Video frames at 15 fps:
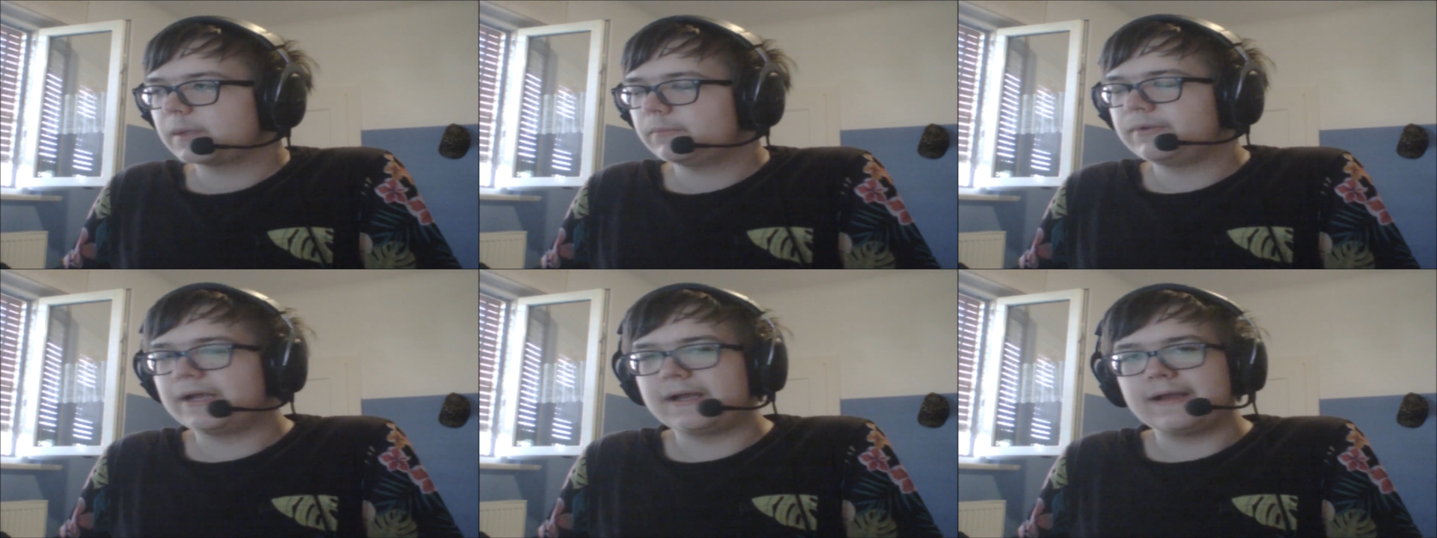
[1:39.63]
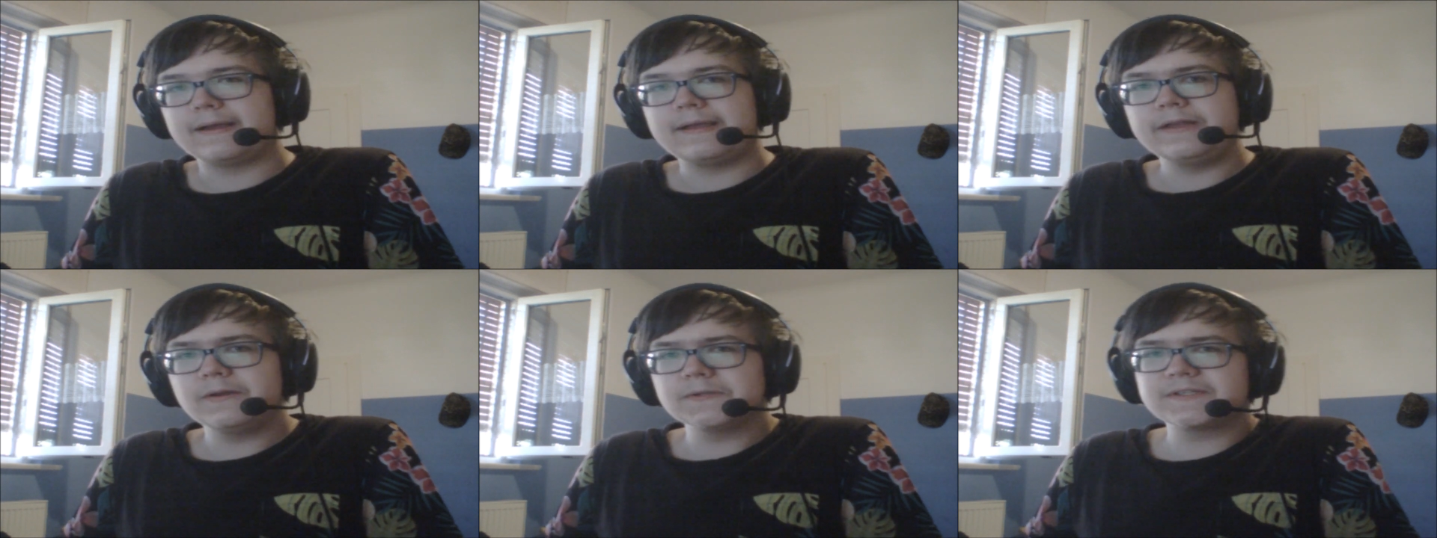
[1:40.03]
But yeah,
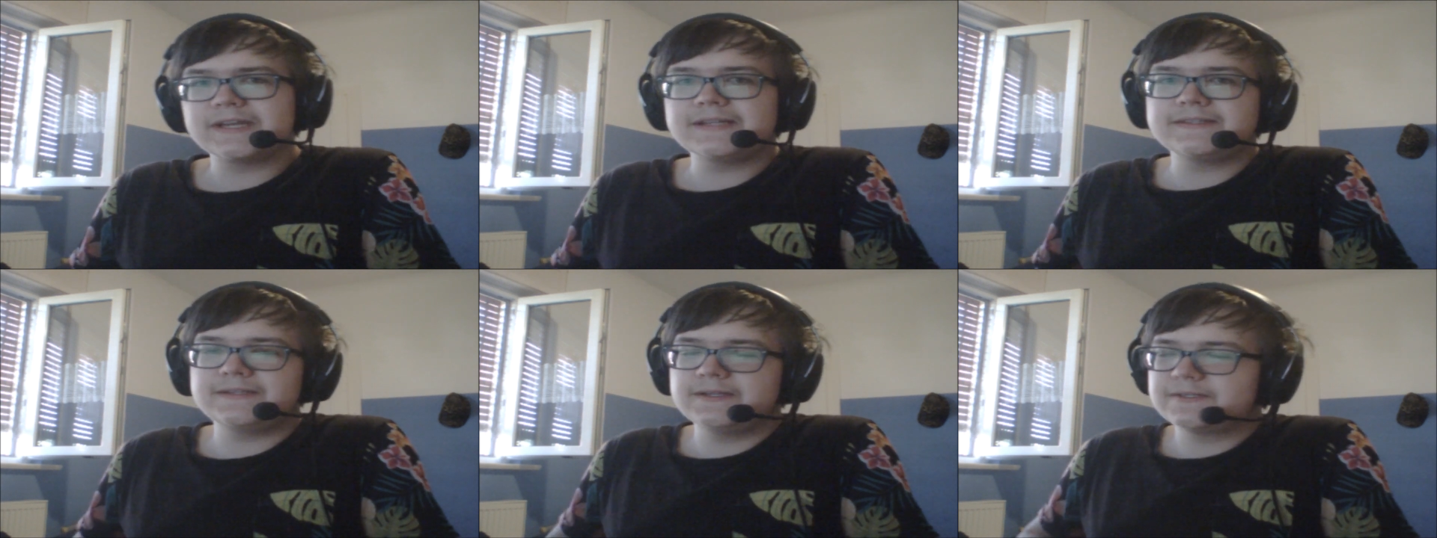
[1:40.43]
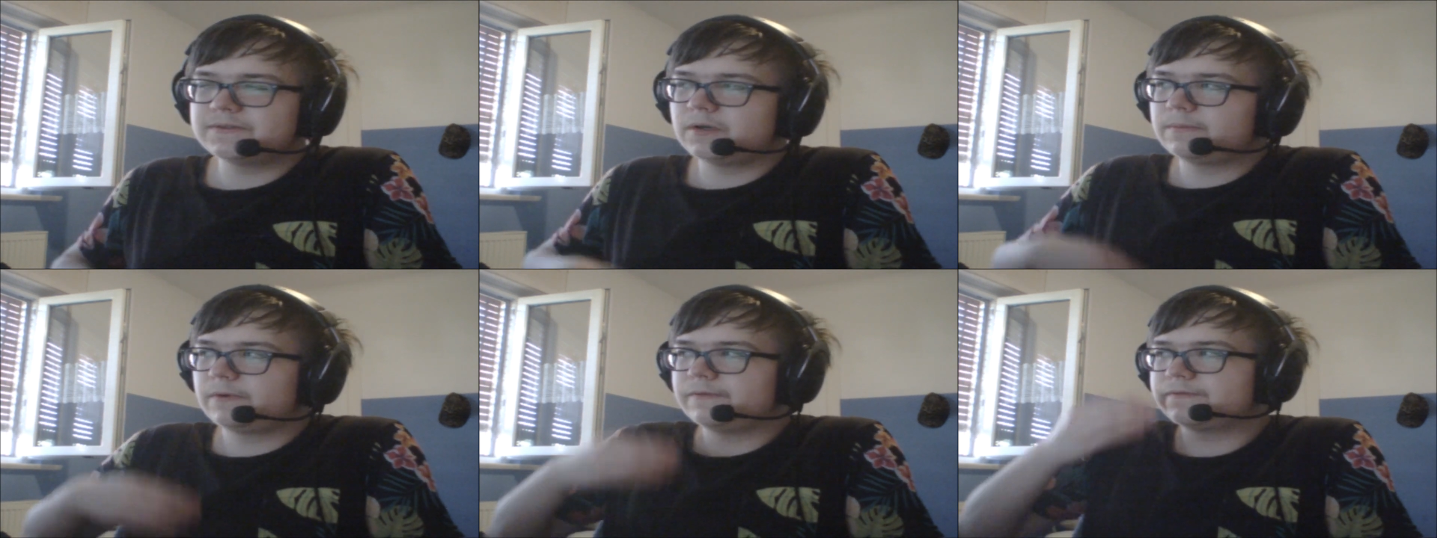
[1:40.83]
Inosuke and Zenitsu
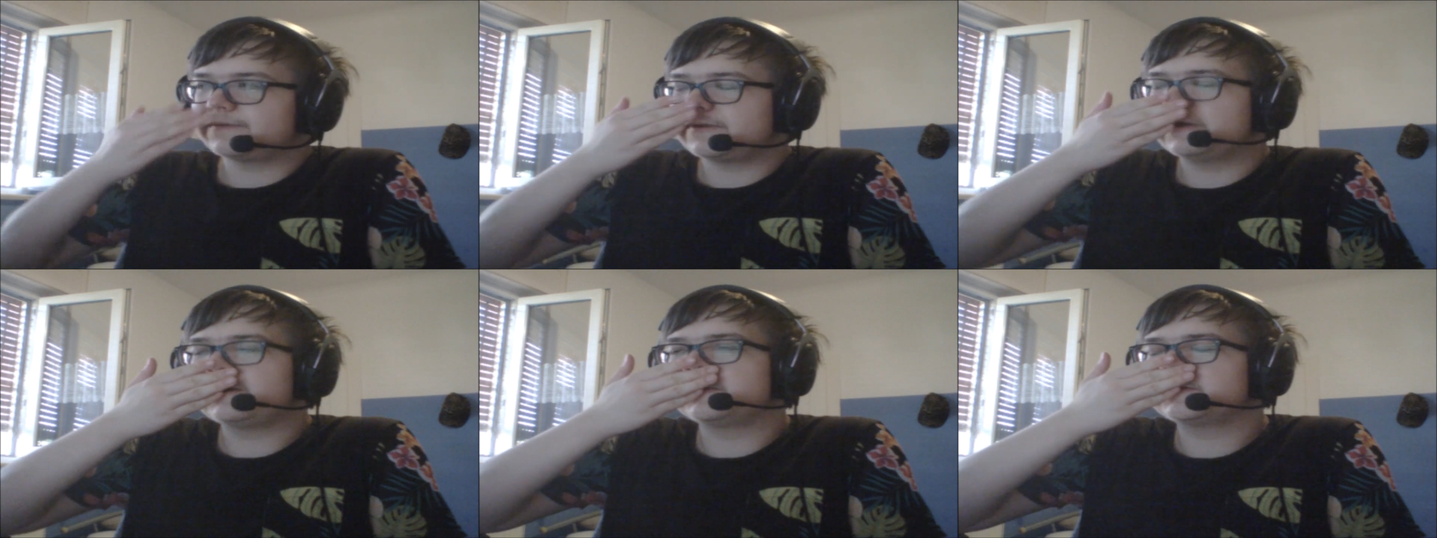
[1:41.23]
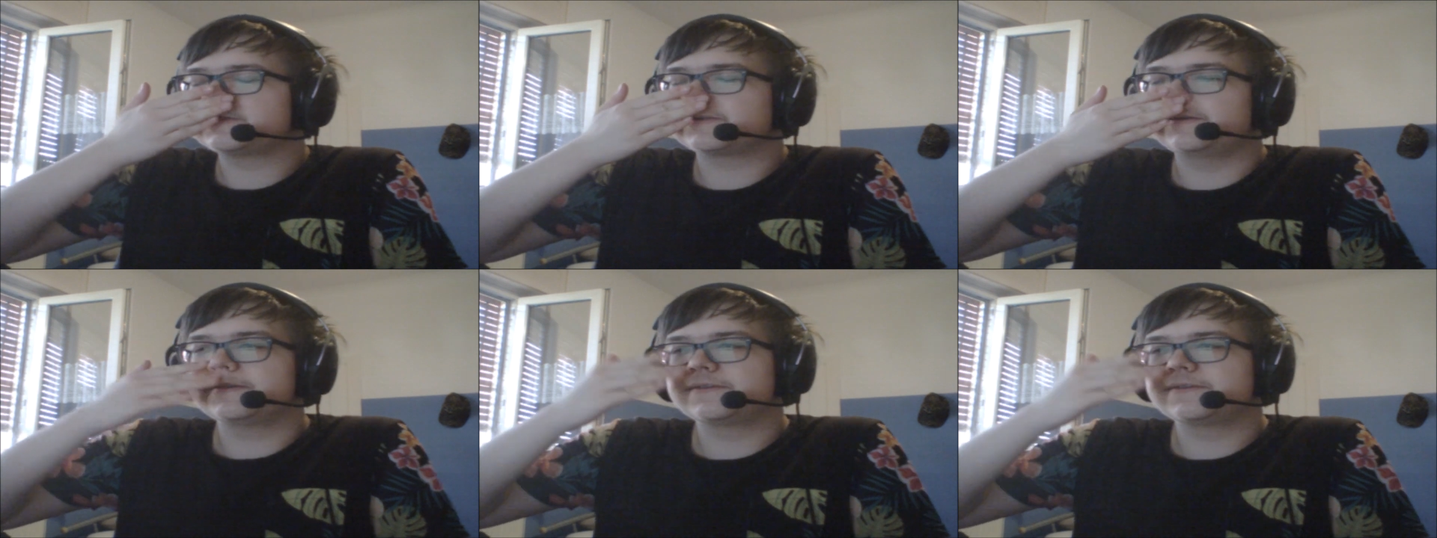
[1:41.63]
are both starting to